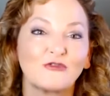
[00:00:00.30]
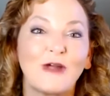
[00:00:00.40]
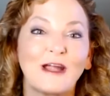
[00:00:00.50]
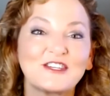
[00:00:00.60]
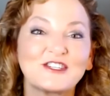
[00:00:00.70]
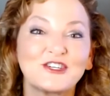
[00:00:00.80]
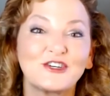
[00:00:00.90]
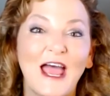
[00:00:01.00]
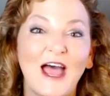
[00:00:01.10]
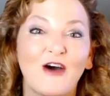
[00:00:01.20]

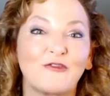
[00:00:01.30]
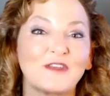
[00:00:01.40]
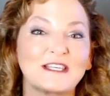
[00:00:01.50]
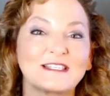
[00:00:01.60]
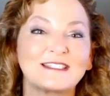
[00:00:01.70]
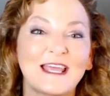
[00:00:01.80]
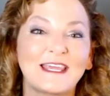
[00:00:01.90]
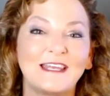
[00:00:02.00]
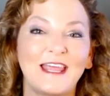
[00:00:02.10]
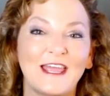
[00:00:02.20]
Register now for the
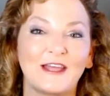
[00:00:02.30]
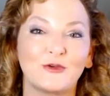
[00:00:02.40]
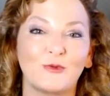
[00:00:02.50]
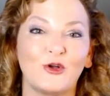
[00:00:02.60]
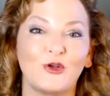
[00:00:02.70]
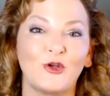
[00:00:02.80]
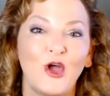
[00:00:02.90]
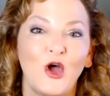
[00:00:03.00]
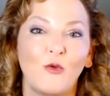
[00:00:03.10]
second annual